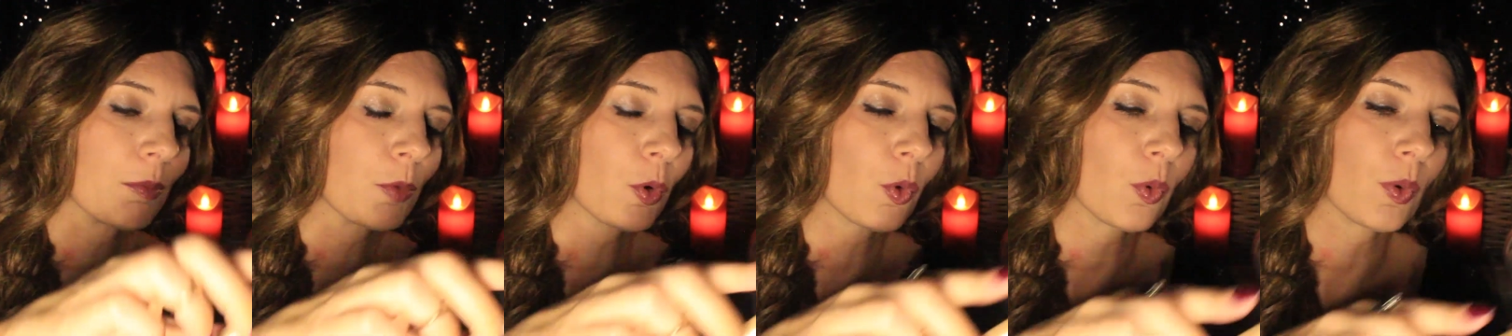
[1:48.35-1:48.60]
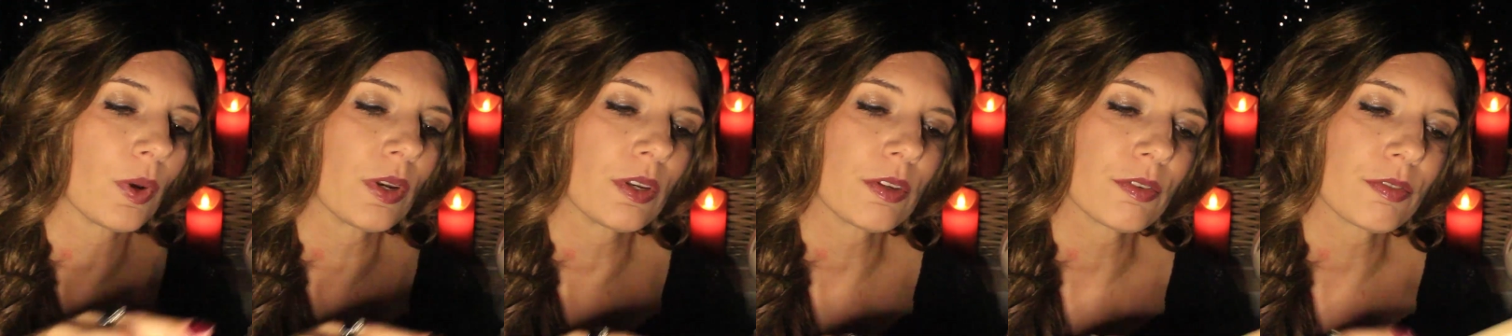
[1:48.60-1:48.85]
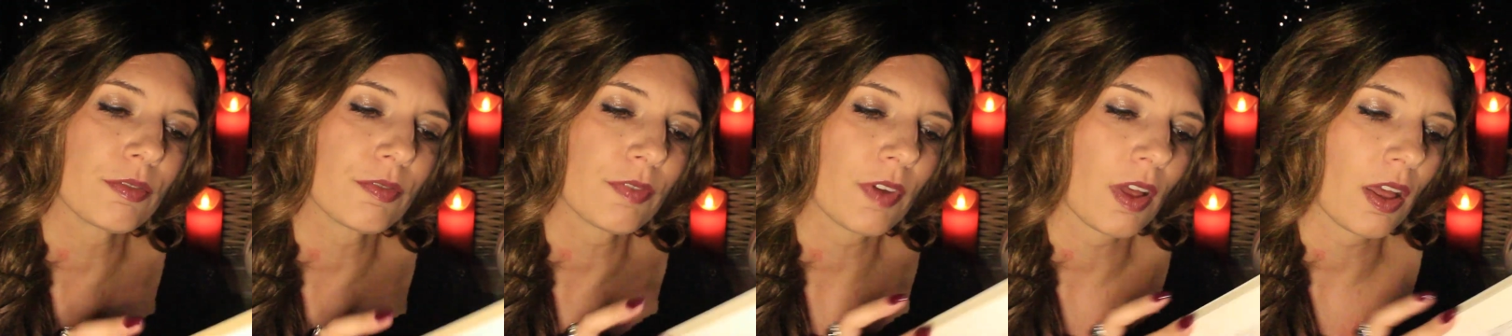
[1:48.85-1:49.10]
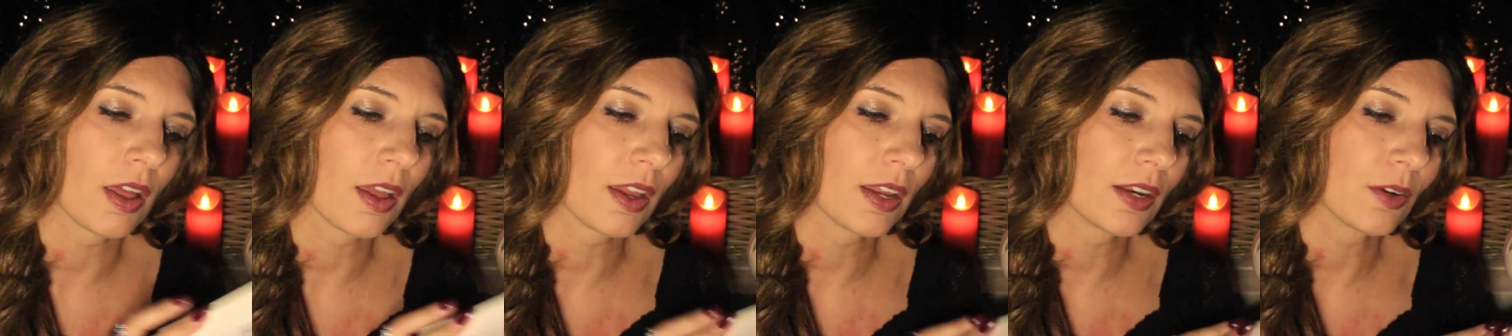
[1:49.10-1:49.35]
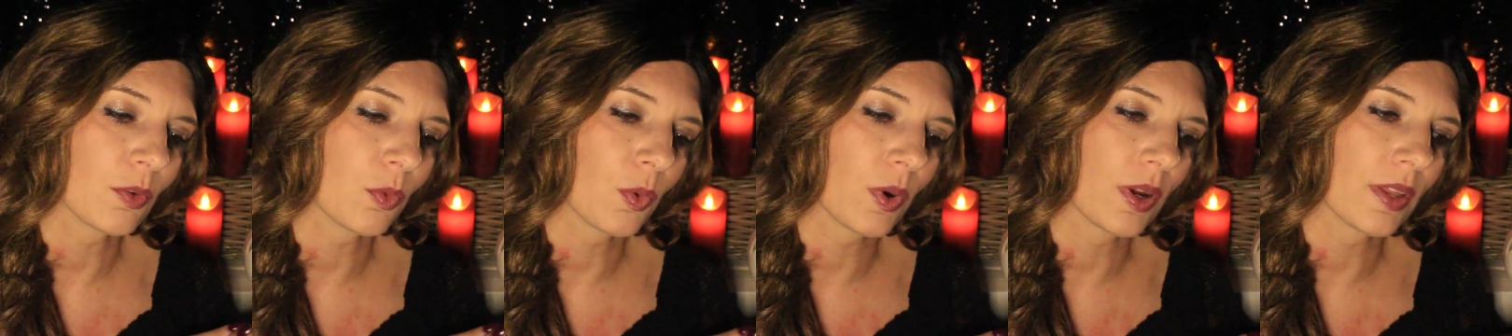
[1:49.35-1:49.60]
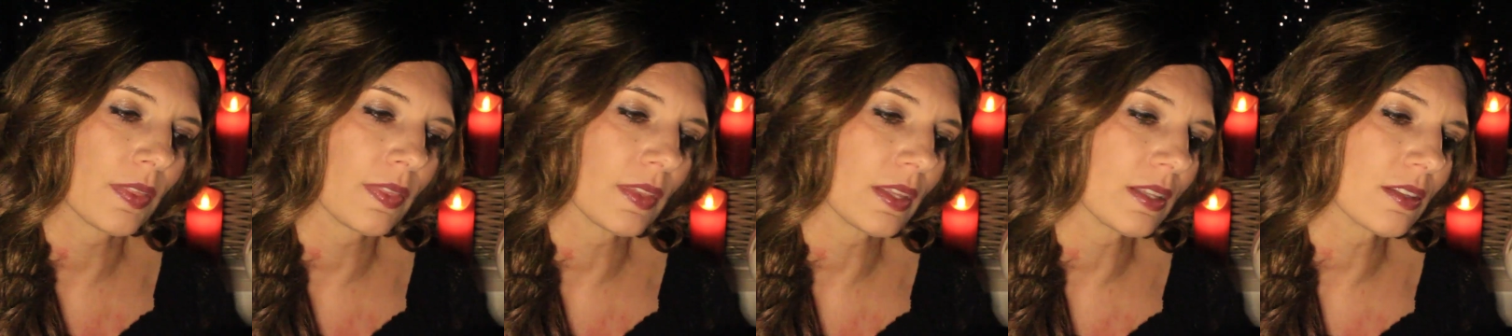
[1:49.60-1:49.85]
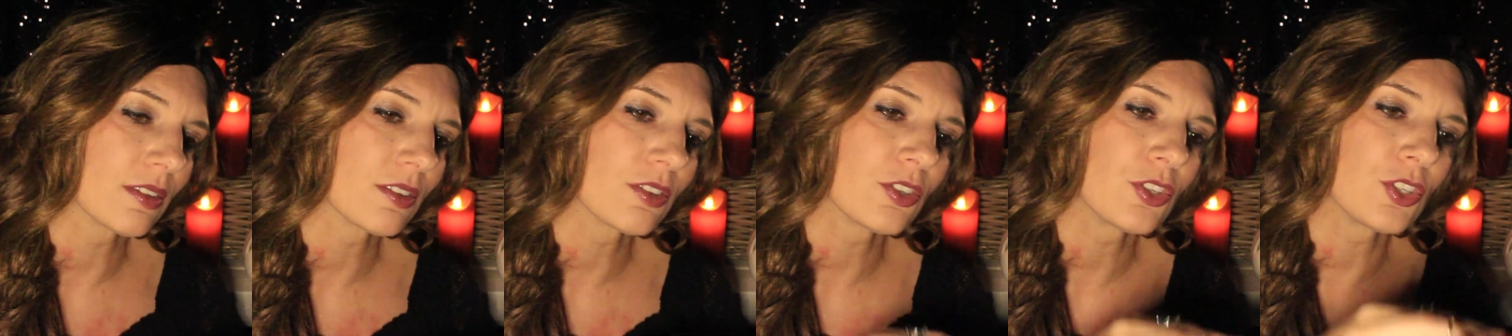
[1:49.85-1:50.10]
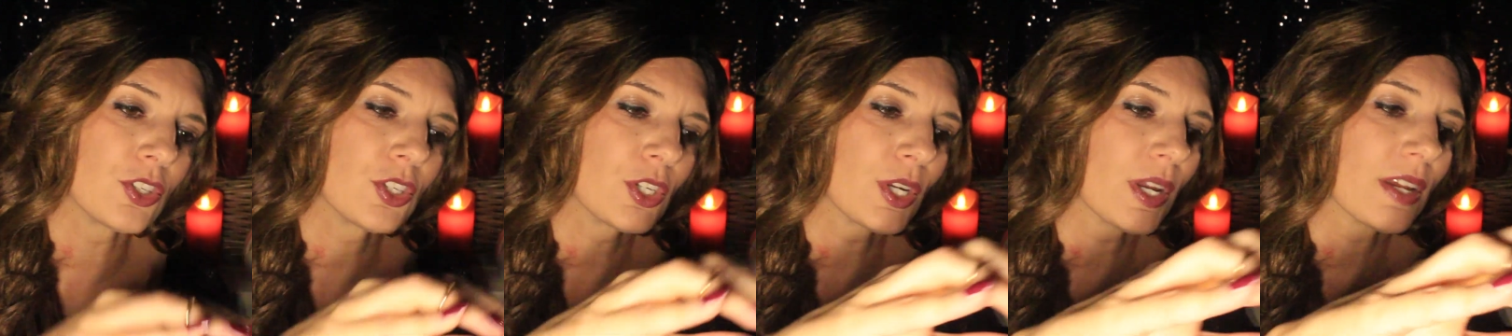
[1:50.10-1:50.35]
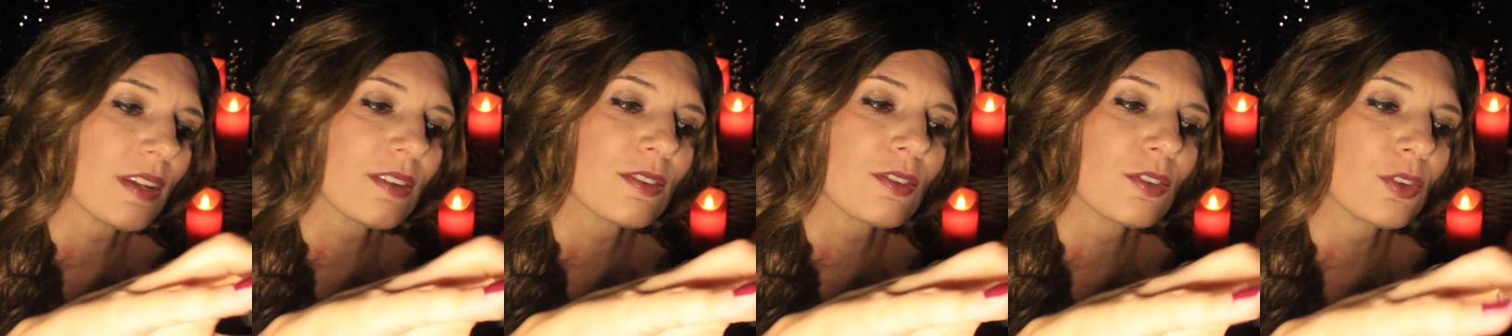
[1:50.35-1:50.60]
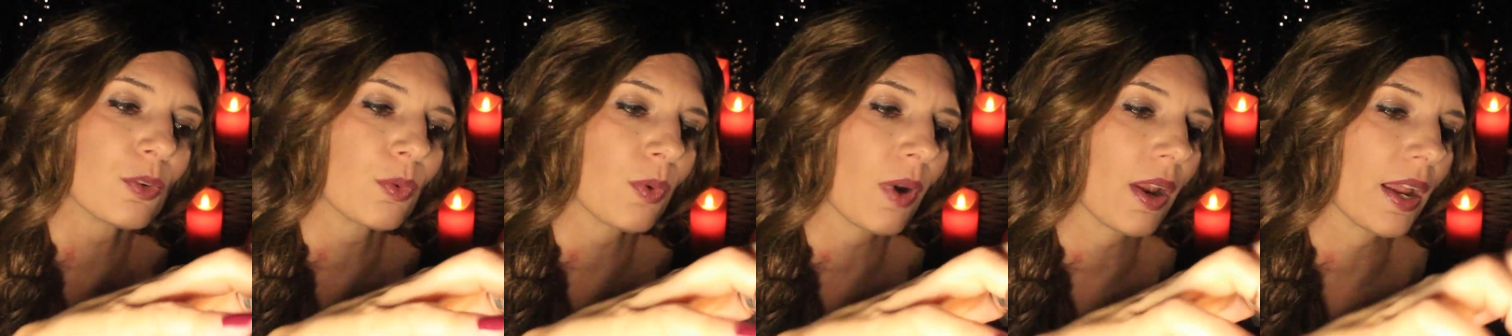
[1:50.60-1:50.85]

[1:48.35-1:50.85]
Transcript: I'm going to find one that's just